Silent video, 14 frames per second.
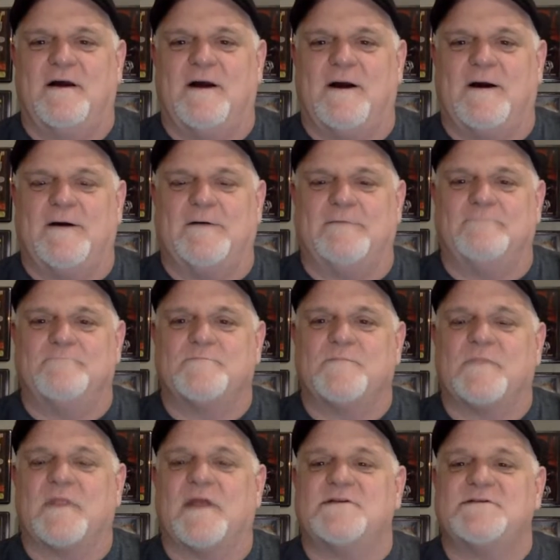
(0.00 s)

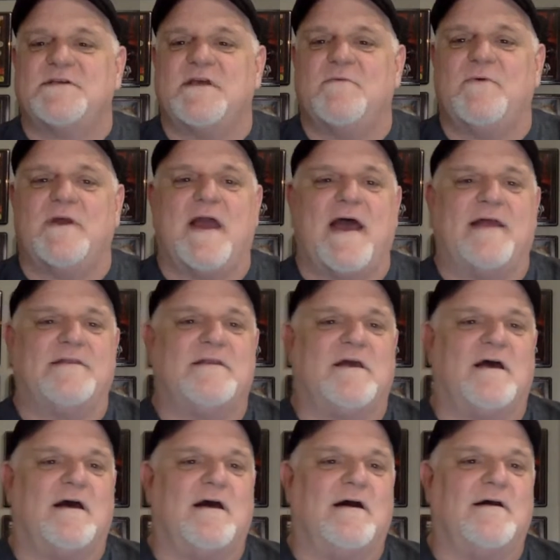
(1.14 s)
Let's see. We got
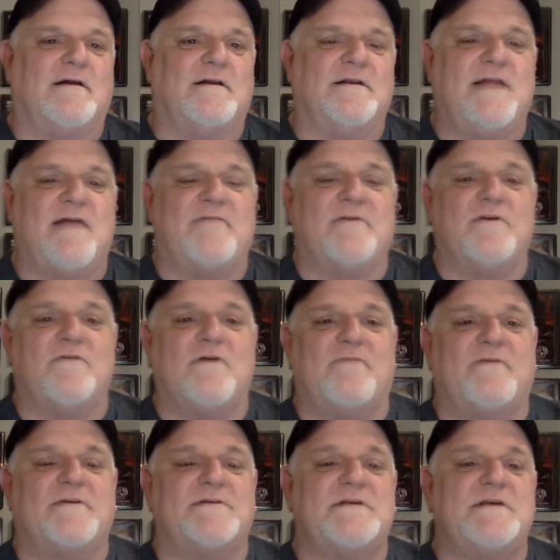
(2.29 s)
Devin
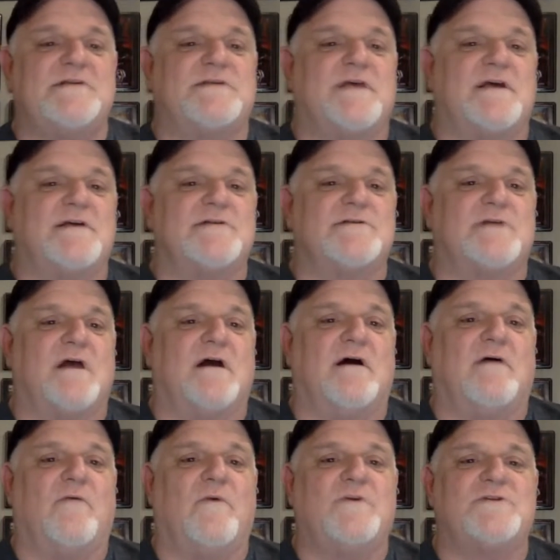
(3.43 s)
Griffiths. He says,
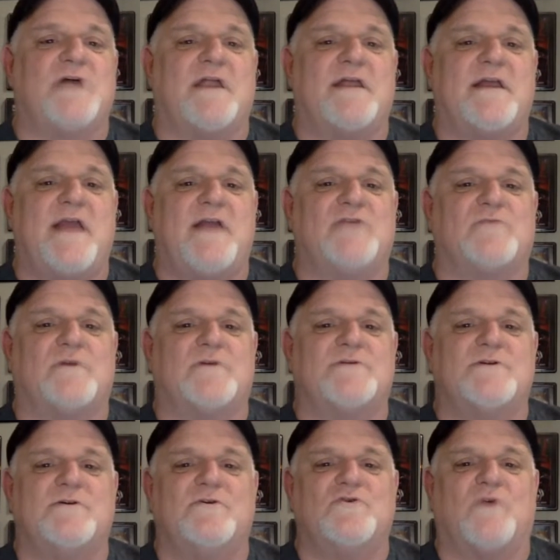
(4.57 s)
which Donny Cates runs are
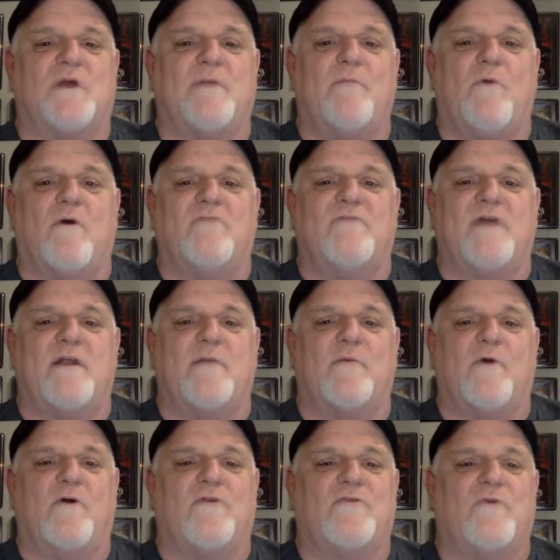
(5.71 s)
you enjoying more, Venom
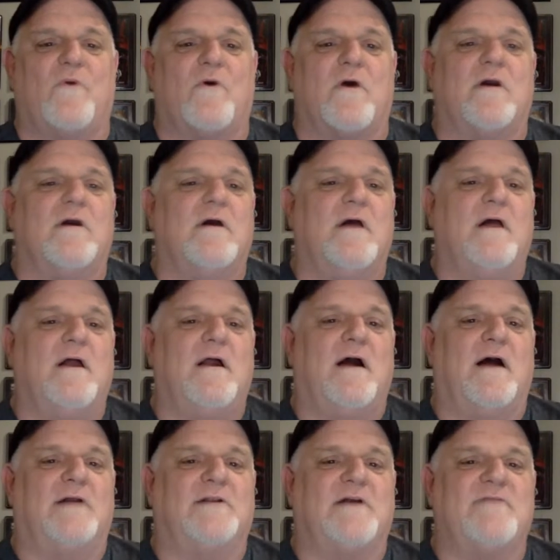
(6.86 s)
or Thor?
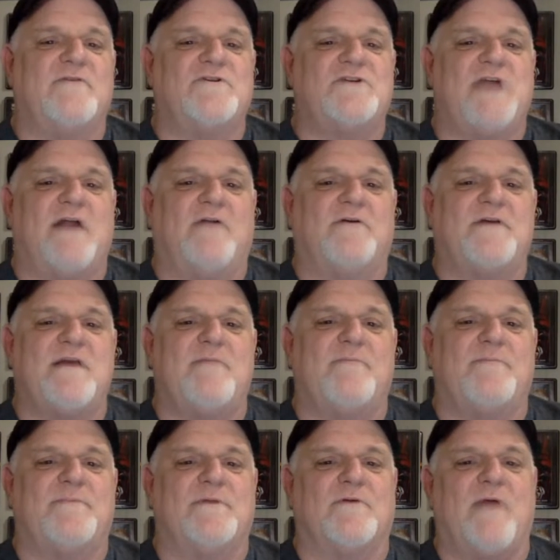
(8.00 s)
Love your channel. Keep
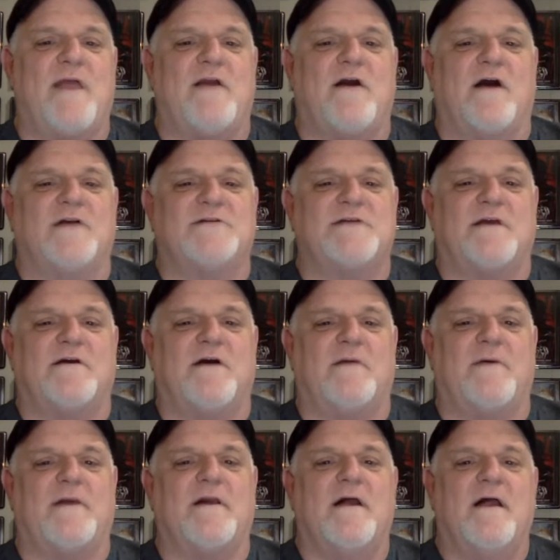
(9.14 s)
the great content
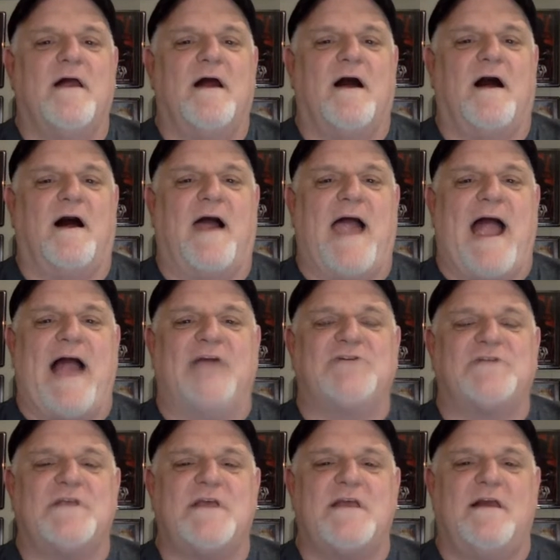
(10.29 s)
coming.
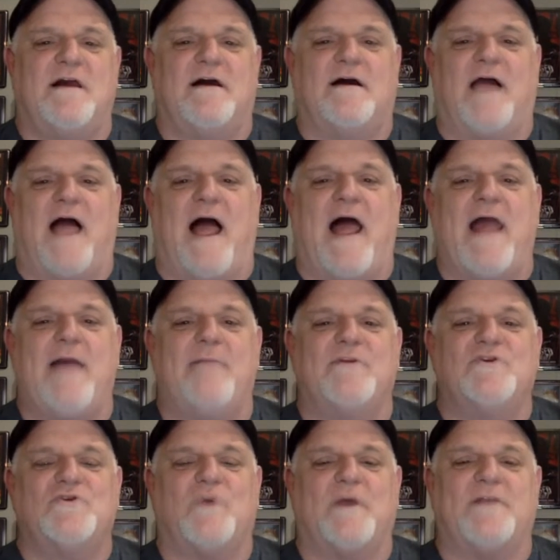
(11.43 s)
Actually, I am
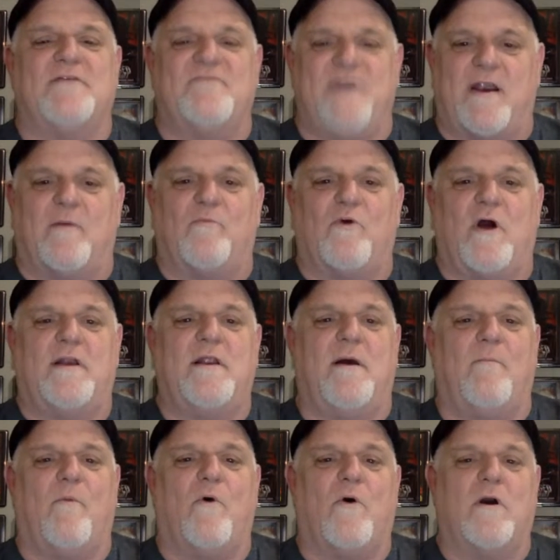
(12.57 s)
enjoying the Venom run
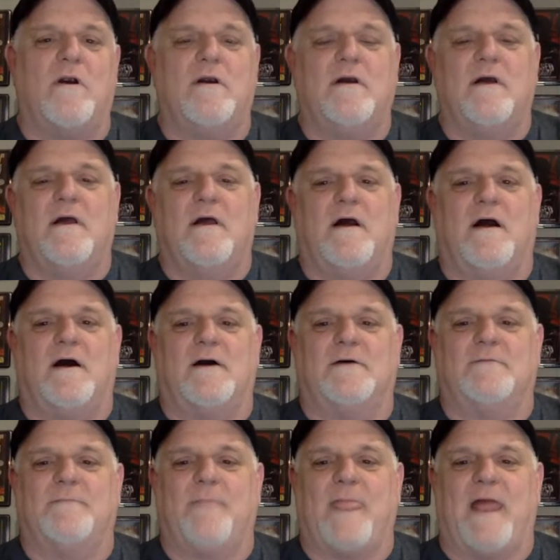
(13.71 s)
more.
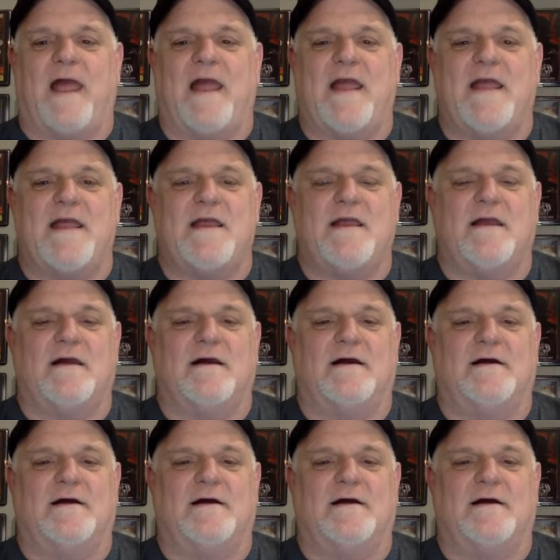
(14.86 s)
I